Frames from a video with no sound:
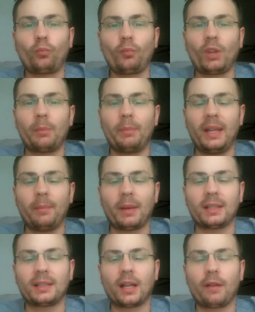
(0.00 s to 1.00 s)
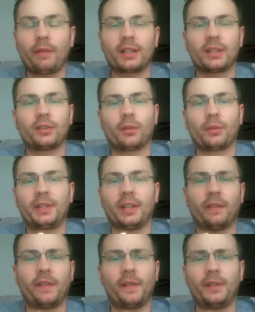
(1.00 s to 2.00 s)
me, myself, I just don't see
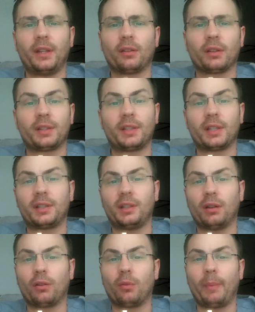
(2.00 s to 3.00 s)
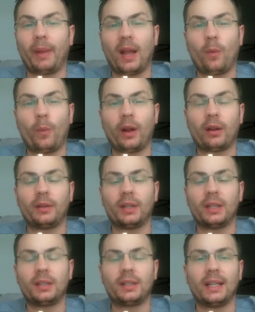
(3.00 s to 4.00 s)
a 50 or a 60-year-old man wearing
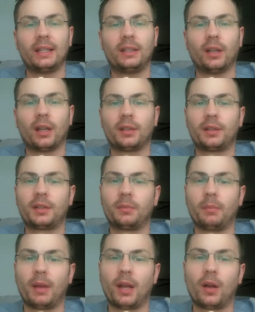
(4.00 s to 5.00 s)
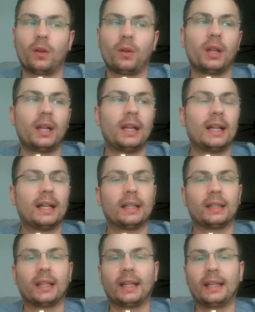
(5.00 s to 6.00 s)
this. It does smell
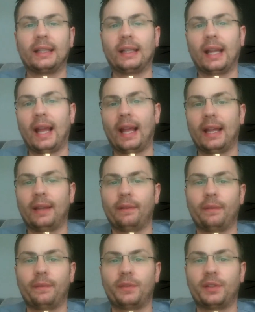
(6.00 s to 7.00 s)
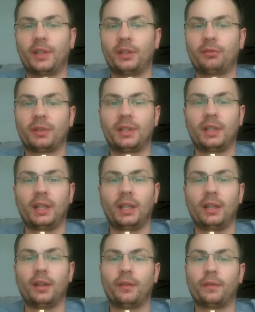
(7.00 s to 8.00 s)
like a
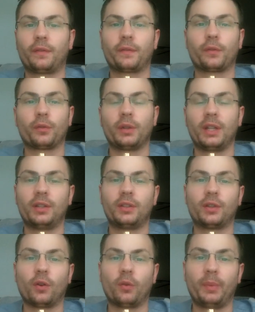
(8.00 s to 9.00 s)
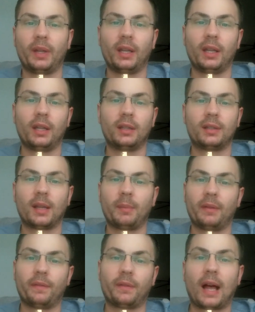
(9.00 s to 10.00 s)
citrusy, fruity, soapy,
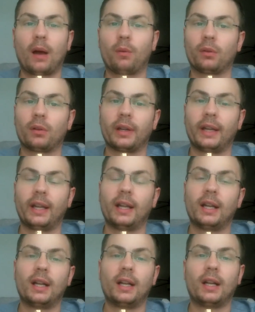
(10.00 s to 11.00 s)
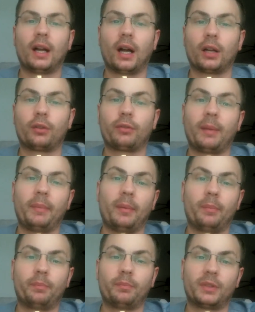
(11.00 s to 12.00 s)
semi-flowery, creamy
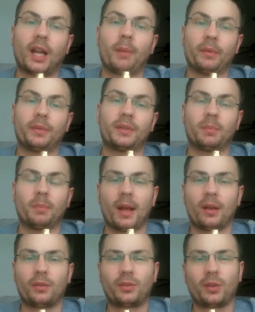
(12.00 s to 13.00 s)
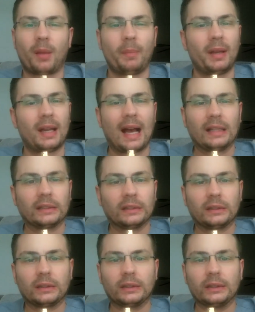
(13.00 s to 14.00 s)
type of smell. So, I mean,
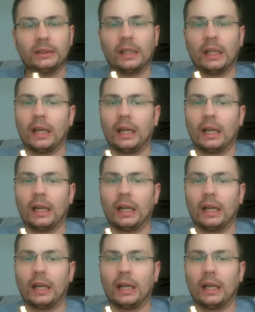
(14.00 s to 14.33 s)
honestly,